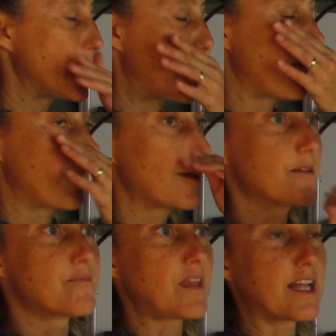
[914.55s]
Now,
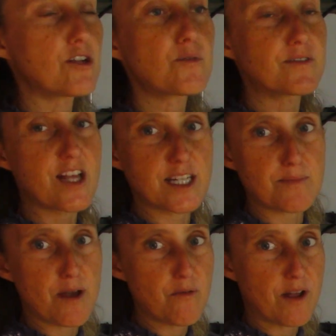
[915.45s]
I know we've talked
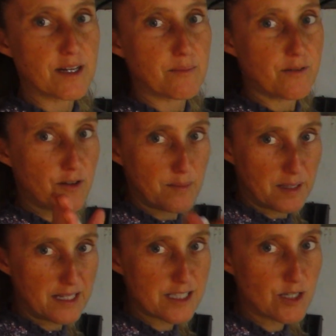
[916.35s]
about rounding before, but
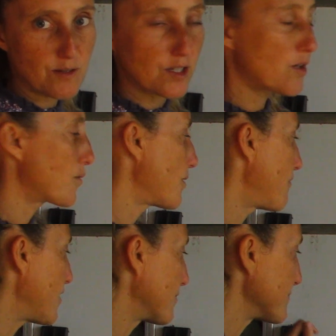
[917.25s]
let's do a little
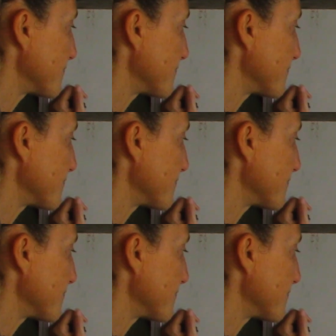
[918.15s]
review.